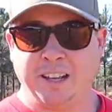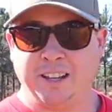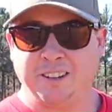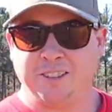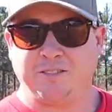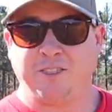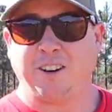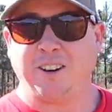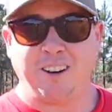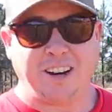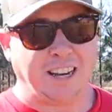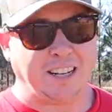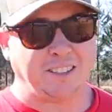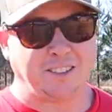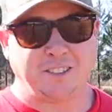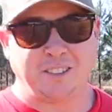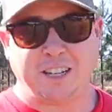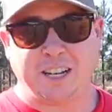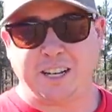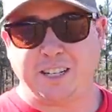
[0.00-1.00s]
the
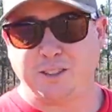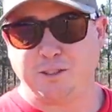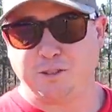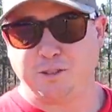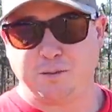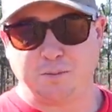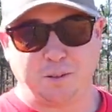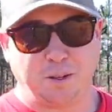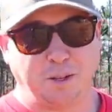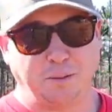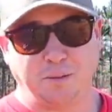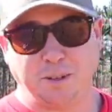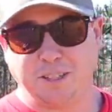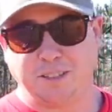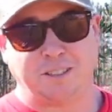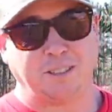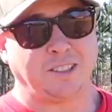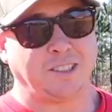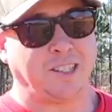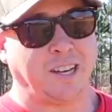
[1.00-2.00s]
fertilizer schedule is pretty
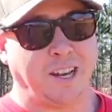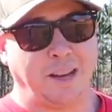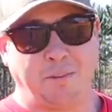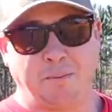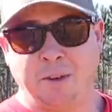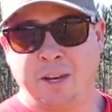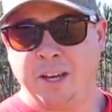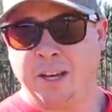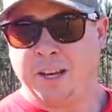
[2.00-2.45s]
much the same.